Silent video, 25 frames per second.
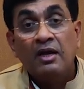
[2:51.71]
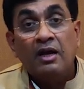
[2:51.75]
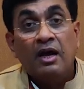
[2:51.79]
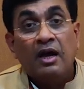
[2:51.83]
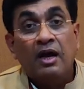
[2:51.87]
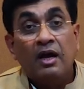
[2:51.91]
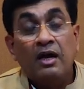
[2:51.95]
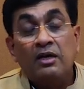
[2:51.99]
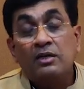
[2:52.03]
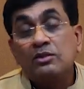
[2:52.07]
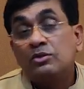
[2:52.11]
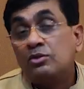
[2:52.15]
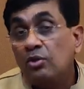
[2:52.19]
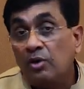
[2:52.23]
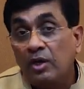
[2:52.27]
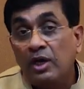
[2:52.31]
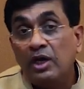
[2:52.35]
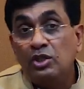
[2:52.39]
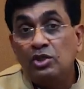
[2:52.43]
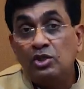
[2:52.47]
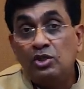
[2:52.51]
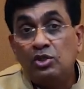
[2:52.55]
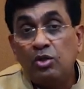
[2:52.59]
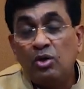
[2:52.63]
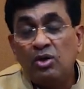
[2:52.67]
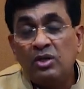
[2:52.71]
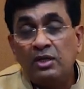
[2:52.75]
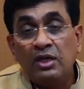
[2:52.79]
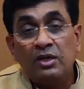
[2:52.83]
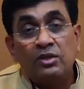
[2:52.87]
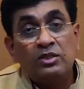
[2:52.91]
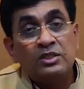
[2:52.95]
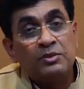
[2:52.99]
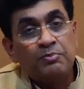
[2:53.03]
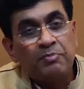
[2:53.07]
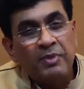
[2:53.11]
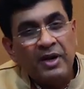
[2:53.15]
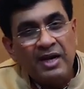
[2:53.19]
So ensure that
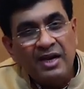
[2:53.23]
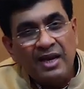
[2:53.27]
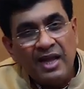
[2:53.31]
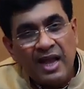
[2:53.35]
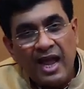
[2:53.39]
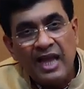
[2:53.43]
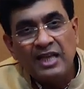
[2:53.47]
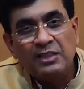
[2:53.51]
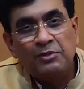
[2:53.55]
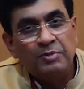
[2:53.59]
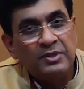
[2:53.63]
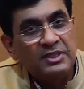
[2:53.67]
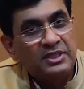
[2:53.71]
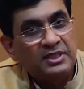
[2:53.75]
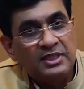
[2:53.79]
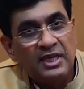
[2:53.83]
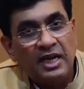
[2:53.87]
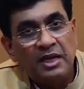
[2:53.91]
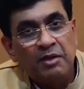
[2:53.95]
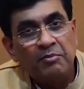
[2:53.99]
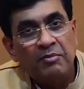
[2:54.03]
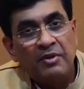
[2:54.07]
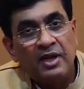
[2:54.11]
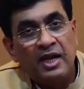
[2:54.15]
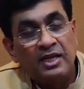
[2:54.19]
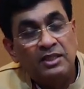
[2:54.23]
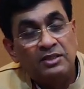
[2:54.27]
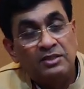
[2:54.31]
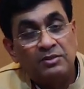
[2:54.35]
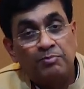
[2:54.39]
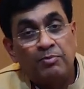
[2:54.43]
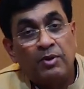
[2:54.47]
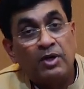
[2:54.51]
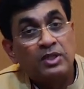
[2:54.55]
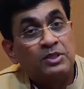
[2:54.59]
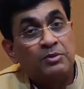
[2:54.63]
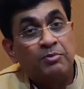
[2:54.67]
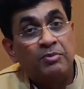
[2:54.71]
you spend as much time as
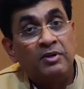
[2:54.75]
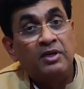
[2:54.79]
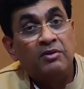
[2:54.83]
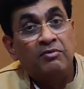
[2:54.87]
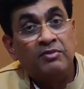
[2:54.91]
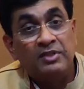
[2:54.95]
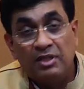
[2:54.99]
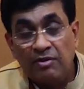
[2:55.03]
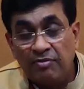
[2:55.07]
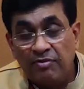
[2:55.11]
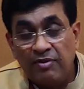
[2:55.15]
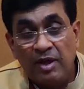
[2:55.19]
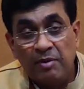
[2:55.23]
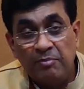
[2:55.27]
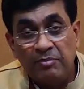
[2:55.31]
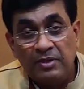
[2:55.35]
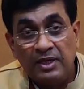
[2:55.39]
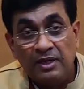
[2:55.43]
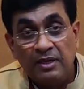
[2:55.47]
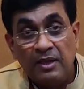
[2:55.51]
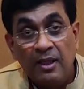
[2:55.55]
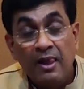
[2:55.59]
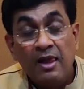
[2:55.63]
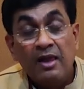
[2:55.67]
possible with the family.